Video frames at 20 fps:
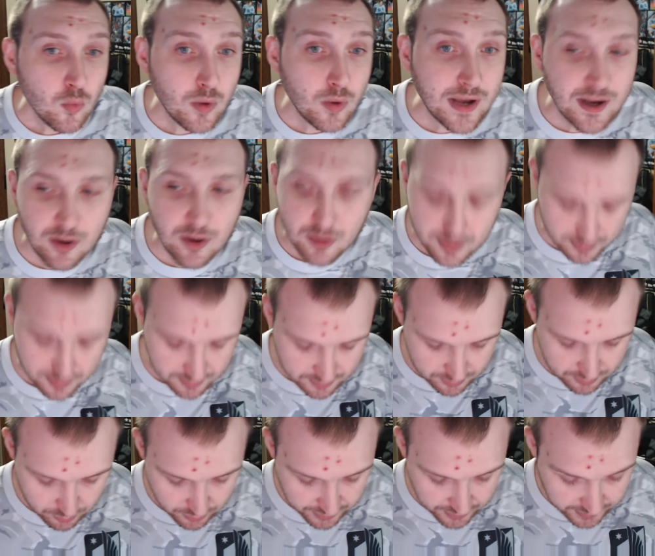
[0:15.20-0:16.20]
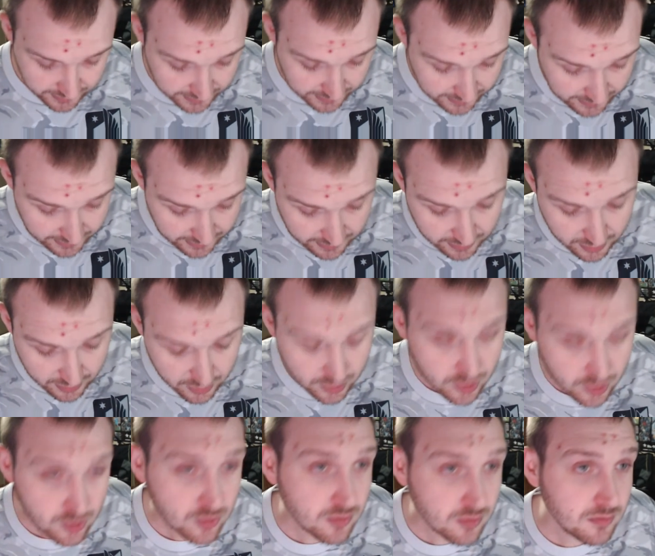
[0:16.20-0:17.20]
Wow, what a
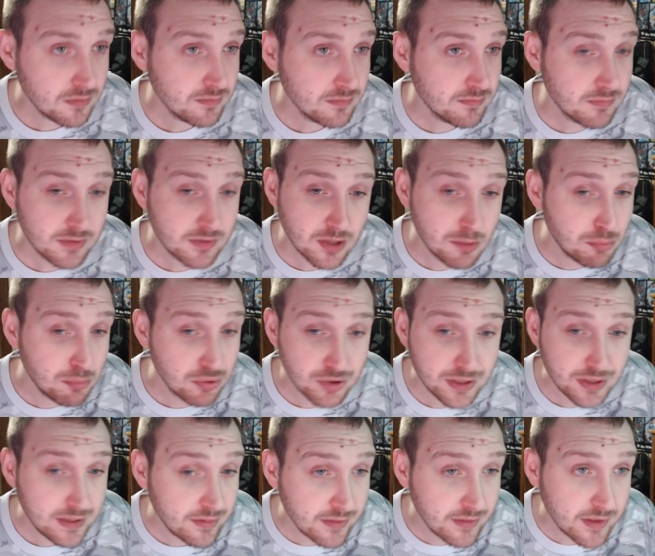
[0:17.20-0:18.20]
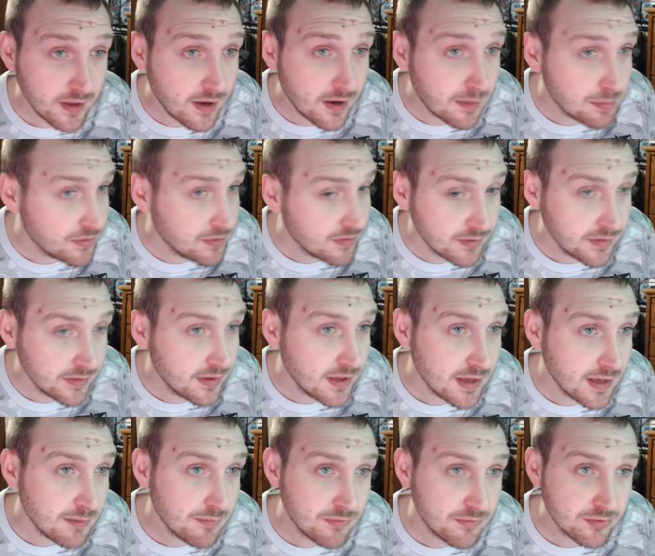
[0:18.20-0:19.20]
completely opposite
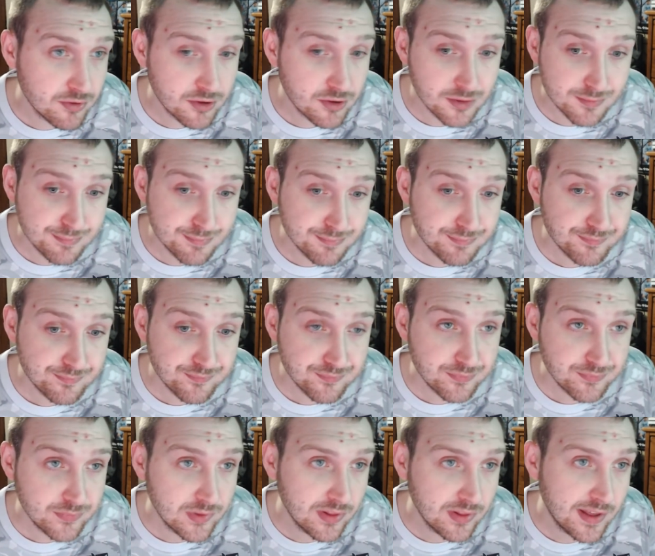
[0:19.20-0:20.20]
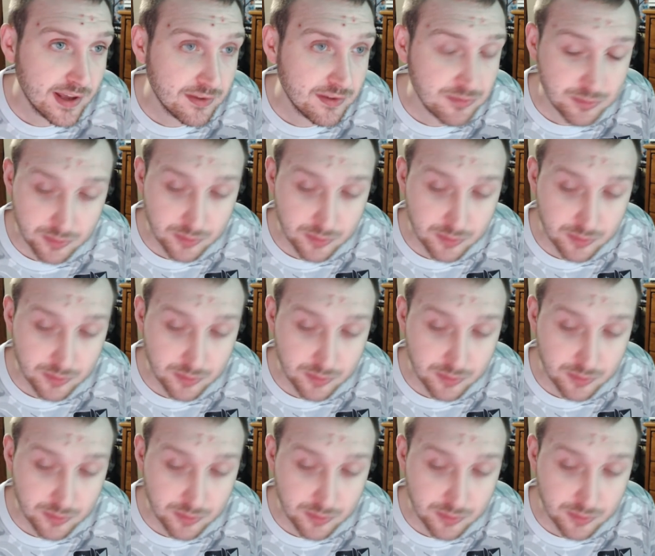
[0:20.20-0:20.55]
game from the last